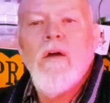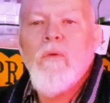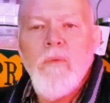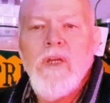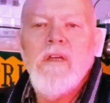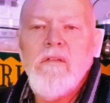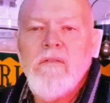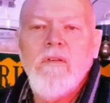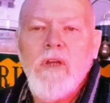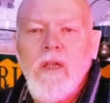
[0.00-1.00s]
we
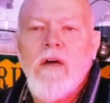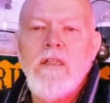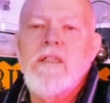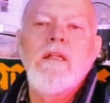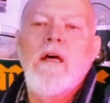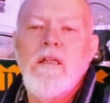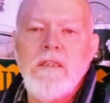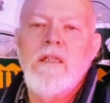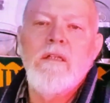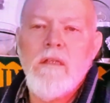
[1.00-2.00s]
realized that they
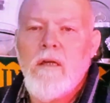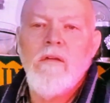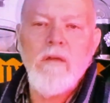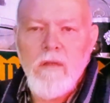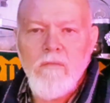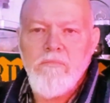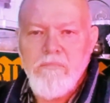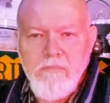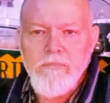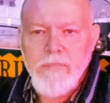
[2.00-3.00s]
said they're going to
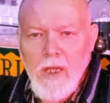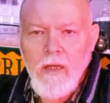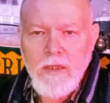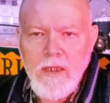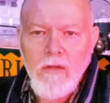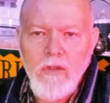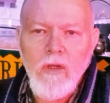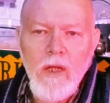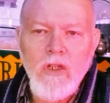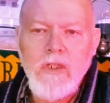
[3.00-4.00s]
take us out to
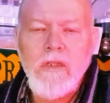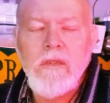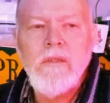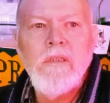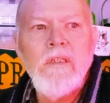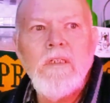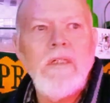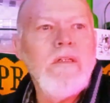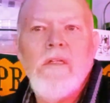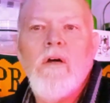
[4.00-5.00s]
lunch. So,
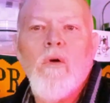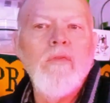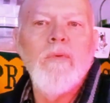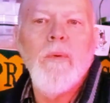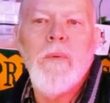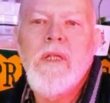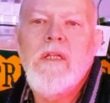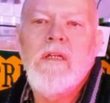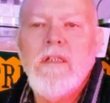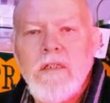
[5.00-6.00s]
you know, off we
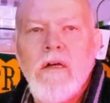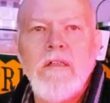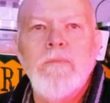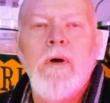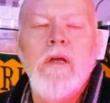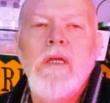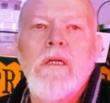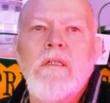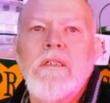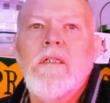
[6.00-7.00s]
went in this guy's bakkie
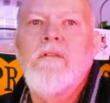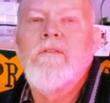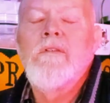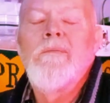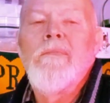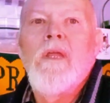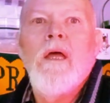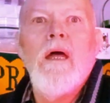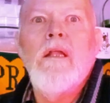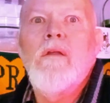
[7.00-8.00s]
and stuff.
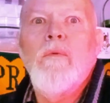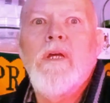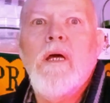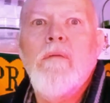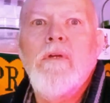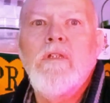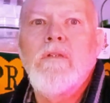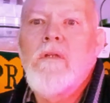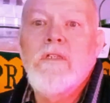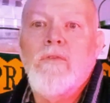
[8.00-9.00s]
And we came into
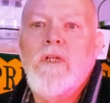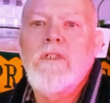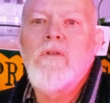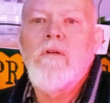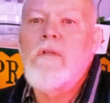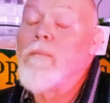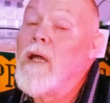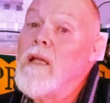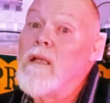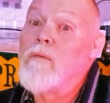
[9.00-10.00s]
this restaurant.
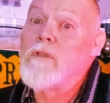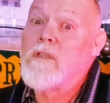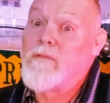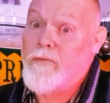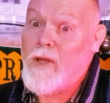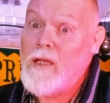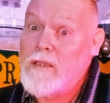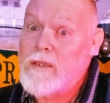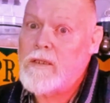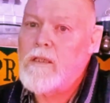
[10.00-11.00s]
Man, it was
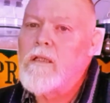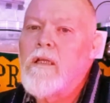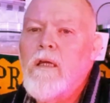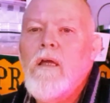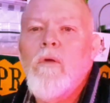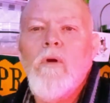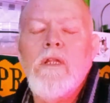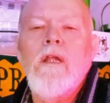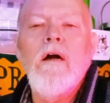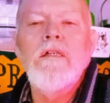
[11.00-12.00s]
fancy and
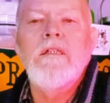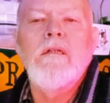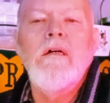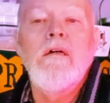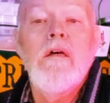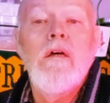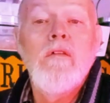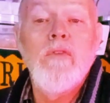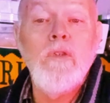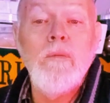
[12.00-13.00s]
quite nice. And I
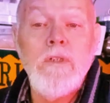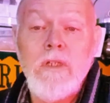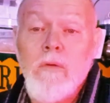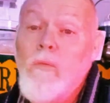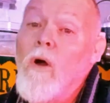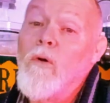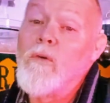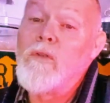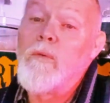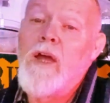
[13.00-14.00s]
thought to myself,
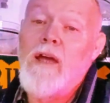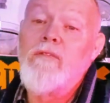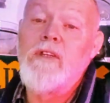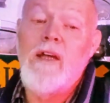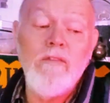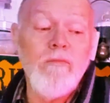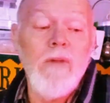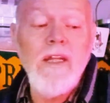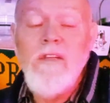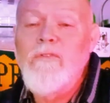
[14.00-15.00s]
wow, do we have enough
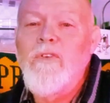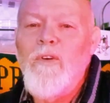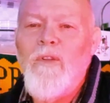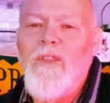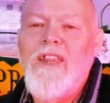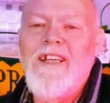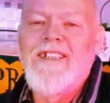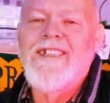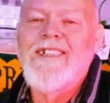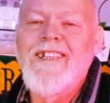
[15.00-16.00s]
money for
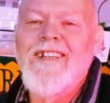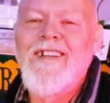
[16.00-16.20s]
this?